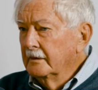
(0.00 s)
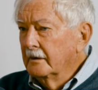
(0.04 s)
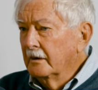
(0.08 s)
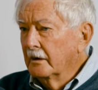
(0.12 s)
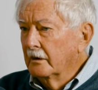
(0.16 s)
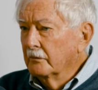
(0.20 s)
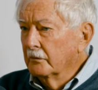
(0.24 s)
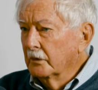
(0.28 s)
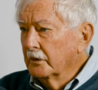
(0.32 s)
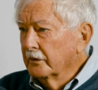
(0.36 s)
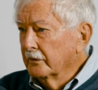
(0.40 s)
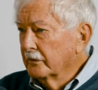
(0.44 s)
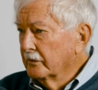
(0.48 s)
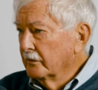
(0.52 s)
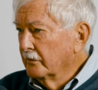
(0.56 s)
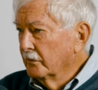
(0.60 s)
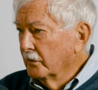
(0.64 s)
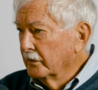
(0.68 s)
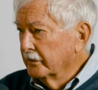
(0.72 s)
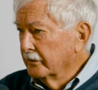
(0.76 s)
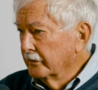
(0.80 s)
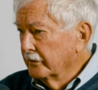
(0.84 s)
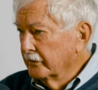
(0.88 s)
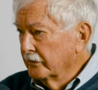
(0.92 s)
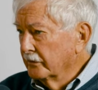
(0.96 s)
I
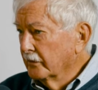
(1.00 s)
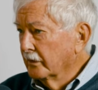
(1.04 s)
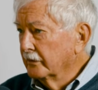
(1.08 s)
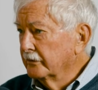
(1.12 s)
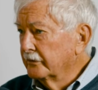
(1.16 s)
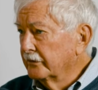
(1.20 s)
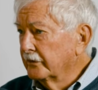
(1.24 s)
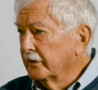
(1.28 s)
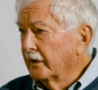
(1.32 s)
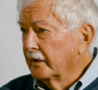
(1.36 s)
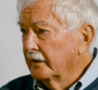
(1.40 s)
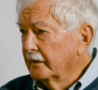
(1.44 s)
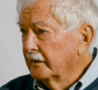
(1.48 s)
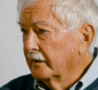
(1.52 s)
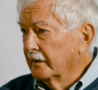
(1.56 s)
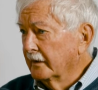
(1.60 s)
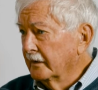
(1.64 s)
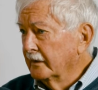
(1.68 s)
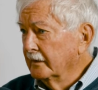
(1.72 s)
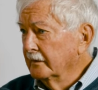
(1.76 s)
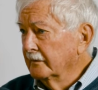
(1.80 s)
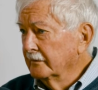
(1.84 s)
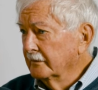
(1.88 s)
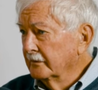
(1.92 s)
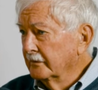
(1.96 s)
wanted to grow
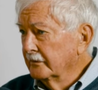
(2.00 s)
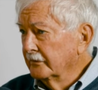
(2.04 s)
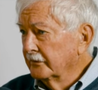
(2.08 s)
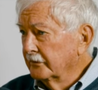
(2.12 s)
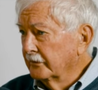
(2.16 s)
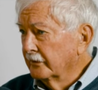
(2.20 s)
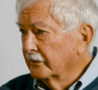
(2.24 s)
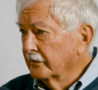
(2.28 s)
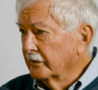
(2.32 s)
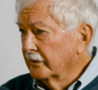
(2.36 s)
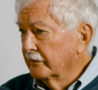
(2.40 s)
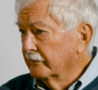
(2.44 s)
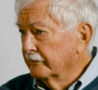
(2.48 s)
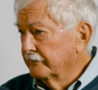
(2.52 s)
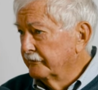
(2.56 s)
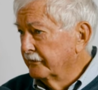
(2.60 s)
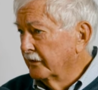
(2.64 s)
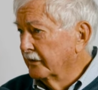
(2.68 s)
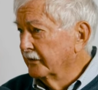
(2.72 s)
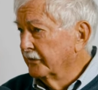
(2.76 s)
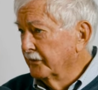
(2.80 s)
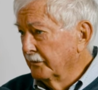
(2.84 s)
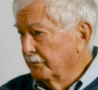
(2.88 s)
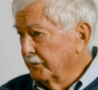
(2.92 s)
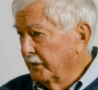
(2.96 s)
Chardonnay so i am go and
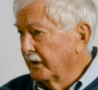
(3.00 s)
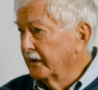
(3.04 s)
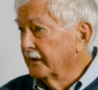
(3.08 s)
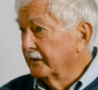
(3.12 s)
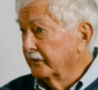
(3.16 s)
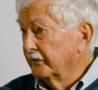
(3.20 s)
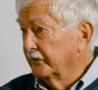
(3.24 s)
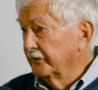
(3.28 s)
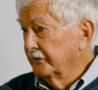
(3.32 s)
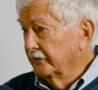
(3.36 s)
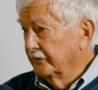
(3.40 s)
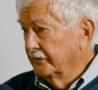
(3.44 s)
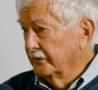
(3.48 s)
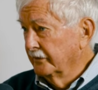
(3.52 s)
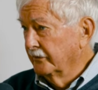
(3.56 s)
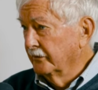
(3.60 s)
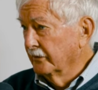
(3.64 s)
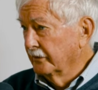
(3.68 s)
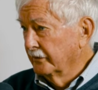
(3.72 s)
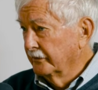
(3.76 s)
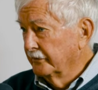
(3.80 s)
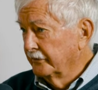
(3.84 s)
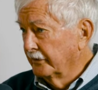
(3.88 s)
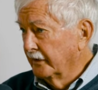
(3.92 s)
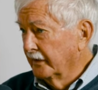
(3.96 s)
find the place to
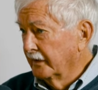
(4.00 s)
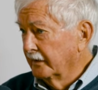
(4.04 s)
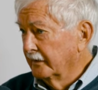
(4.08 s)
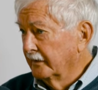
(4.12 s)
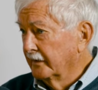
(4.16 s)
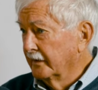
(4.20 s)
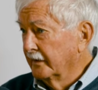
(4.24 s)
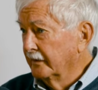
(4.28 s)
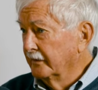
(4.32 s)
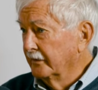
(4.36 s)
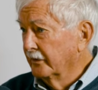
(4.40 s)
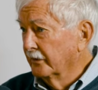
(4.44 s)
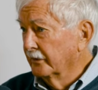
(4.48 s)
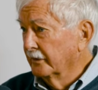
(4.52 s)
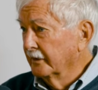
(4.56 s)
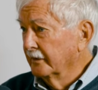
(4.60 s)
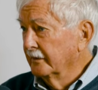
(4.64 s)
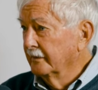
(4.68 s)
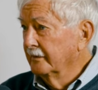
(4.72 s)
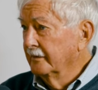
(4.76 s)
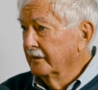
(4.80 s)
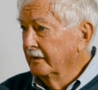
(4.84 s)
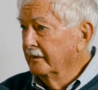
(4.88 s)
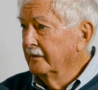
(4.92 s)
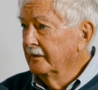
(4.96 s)
grow Chardonnay, not
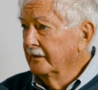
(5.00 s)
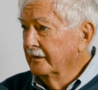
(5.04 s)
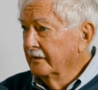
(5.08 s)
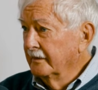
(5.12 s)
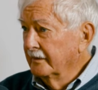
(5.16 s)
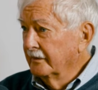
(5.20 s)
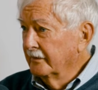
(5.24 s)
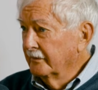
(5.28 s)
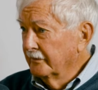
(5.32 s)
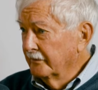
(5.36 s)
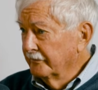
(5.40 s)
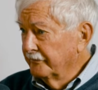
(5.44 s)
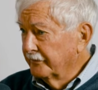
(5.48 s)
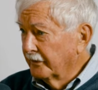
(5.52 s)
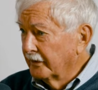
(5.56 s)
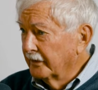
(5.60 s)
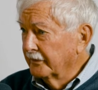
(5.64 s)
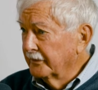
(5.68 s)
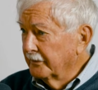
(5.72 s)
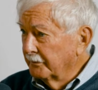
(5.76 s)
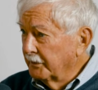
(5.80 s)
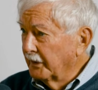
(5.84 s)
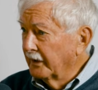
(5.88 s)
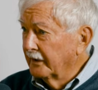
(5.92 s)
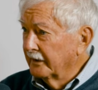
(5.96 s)

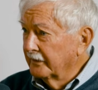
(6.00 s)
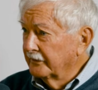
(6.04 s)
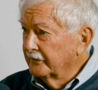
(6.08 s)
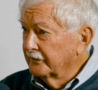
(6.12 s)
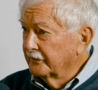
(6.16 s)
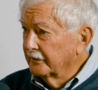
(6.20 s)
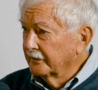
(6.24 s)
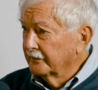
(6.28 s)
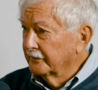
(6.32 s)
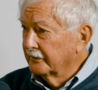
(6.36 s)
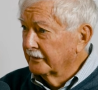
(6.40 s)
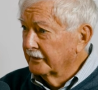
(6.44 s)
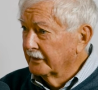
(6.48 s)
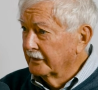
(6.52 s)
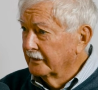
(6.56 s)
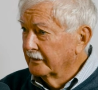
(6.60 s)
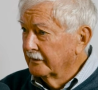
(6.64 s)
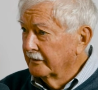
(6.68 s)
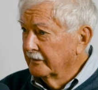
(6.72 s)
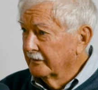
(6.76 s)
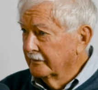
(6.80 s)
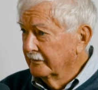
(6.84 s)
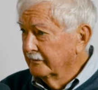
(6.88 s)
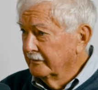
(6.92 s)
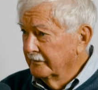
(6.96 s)
find the place and
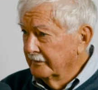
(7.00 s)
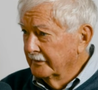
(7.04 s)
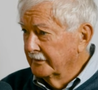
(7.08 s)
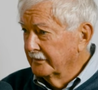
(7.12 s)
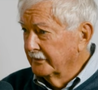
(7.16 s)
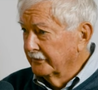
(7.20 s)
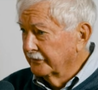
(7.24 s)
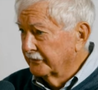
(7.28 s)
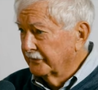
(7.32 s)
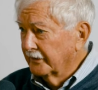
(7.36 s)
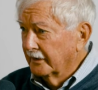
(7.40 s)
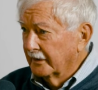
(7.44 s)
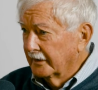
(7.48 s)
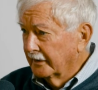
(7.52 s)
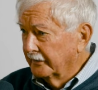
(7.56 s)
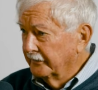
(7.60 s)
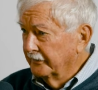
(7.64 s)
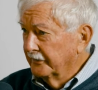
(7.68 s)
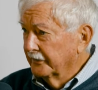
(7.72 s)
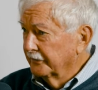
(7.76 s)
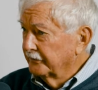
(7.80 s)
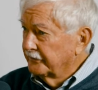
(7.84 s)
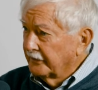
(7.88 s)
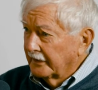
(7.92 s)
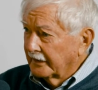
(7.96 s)
then
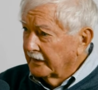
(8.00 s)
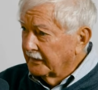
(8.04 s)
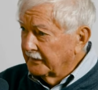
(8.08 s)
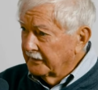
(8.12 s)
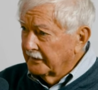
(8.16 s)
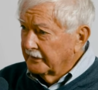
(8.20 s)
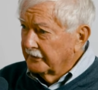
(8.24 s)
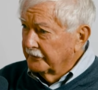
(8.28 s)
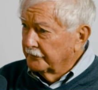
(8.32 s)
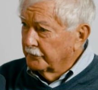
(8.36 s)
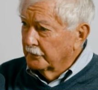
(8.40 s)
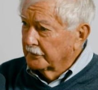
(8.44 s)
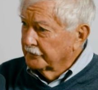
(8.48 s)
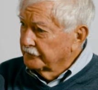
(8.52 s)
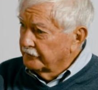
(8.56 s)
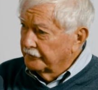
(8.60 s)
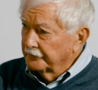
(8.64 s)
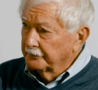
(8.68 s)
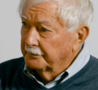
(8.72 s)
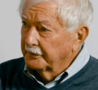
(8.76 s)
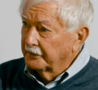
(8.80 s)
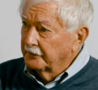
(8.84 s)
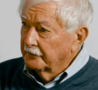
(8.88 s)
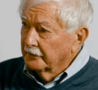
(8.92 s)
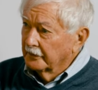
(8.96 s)
decide that Chardonnay is what
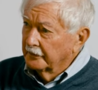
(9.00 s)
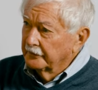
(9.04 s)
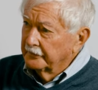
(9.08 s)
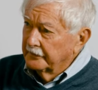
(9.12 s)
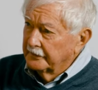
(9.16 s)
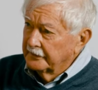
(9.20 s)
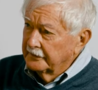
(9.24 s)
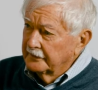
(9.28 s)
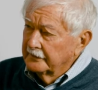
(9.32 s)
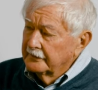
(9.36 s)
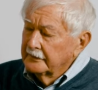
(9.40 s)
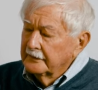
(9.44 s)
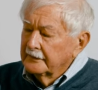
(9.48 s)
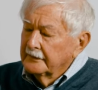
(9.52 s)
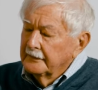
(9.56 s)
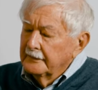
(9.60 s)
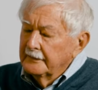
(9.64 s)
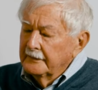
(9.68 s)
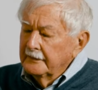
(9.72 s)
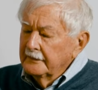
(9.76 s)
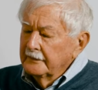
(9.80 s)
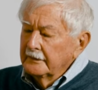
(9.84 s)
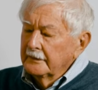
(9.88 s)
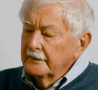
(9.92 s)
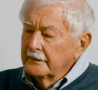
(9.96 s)
should be grown there.
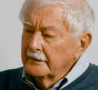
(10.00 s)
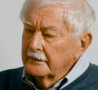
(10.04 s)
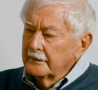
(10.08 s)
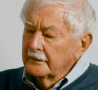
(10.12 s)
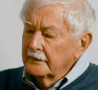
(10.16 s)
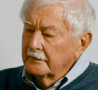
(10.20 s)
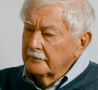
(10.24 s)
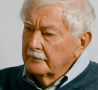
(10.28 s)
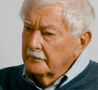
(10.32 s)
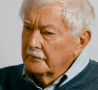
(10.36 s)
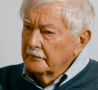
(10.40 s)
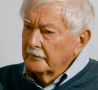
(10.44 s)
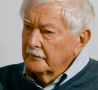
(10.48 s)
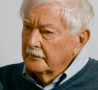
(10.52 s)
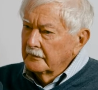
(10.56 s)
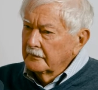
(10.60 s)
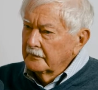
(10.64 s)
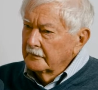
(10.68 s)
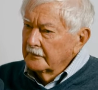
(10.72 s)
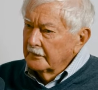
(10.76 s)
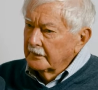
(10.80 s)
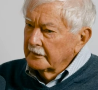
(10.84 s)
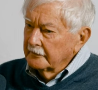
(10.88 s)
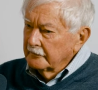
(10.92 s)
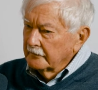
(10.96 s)

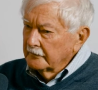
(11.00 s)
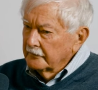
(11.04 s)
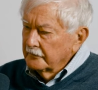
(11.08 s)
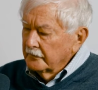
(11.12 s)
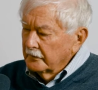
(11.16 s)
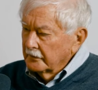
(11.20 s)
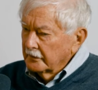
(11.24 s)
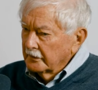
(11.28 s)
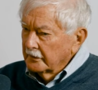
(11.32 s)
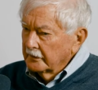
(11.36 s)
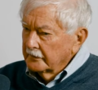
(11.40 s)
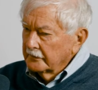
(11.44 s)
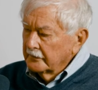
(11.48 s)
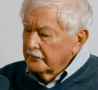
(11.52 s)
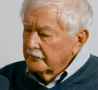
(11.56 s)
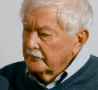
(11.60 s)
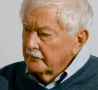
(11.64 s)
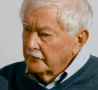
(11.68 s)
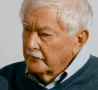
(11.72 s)
Um, and when I